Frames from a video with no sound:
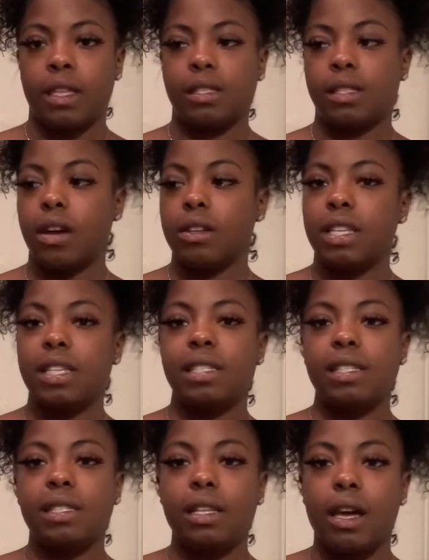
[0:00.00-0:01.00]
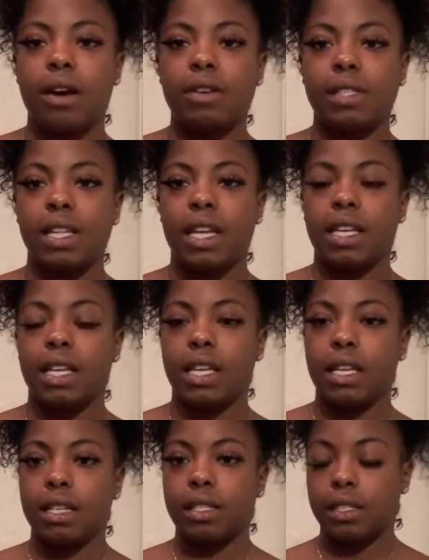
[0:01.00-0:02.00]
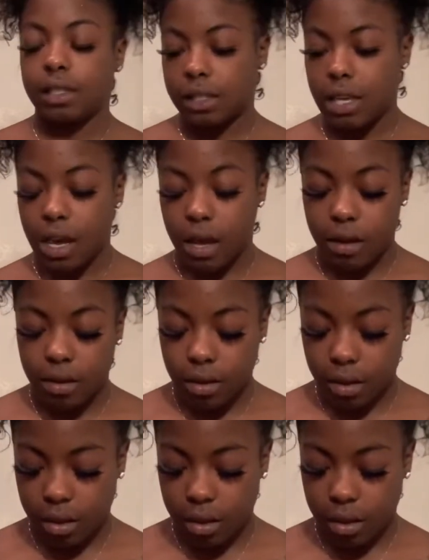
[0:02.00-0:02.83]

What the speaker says: So this is the lowest that it is, y'all.